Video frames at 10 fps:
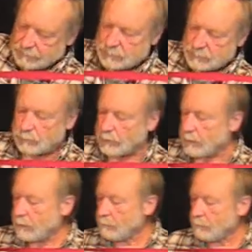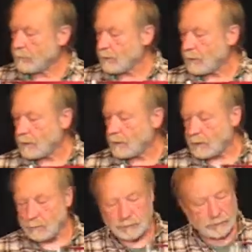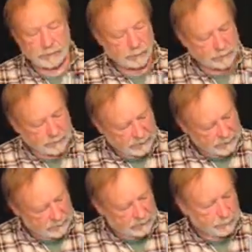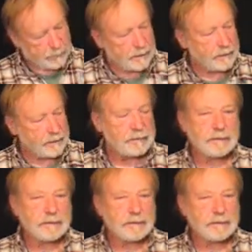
There we are. And we can put the E-clip on.